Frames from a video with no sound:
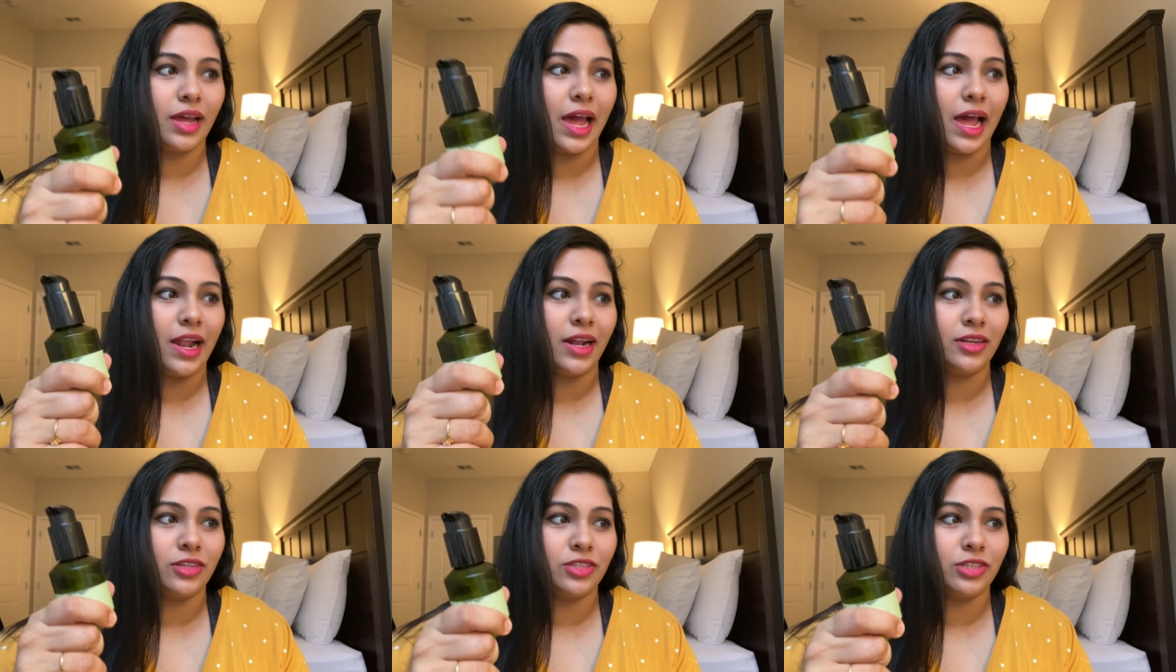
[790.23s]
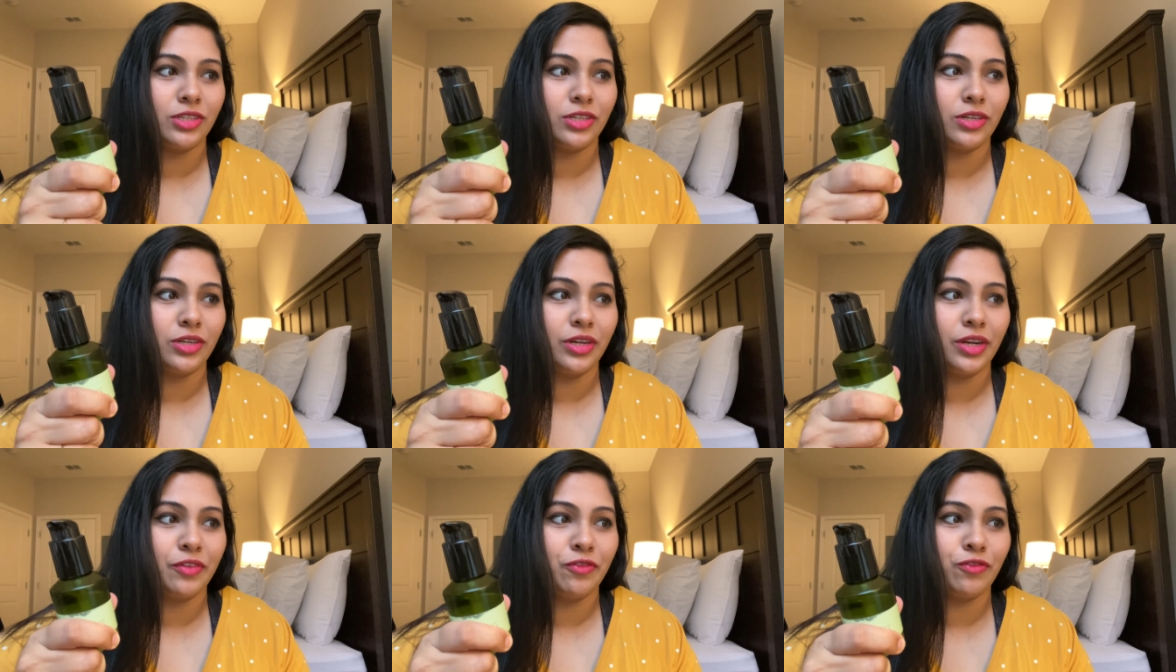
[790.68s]

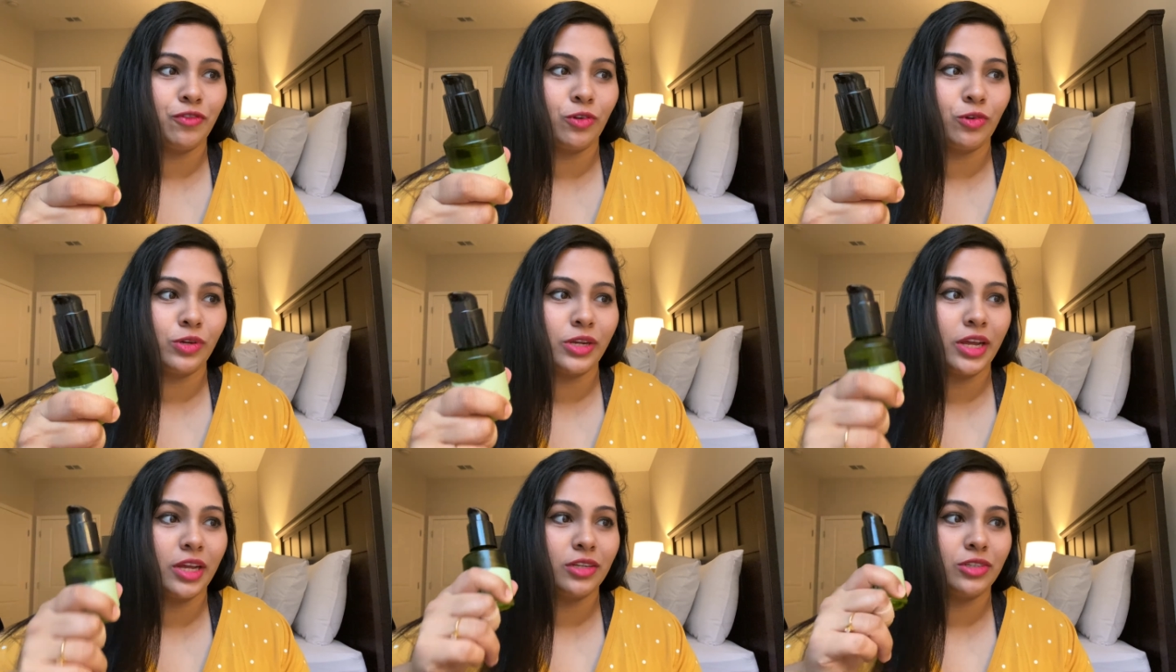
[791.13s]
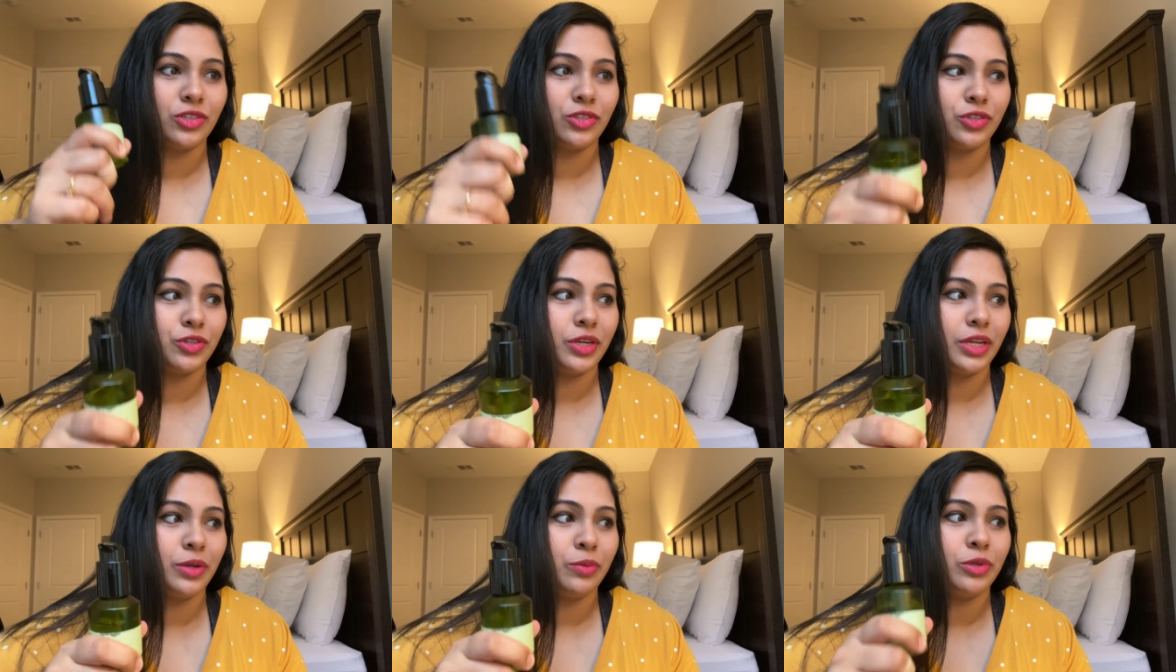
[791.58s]
alternifolia
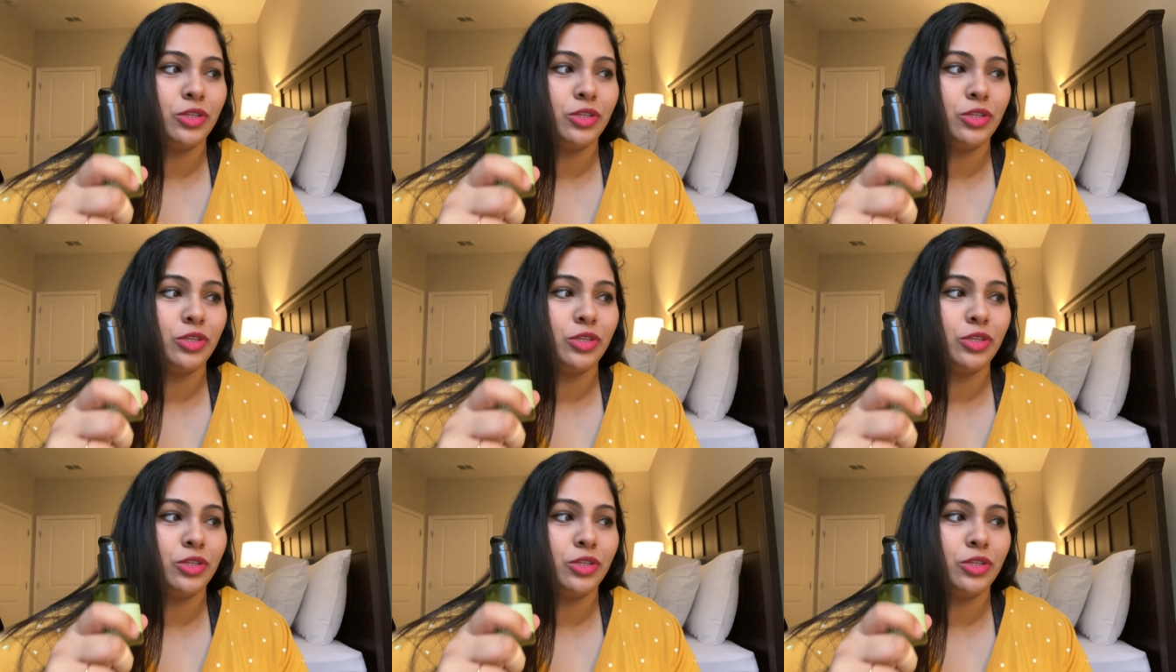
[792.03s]
tree,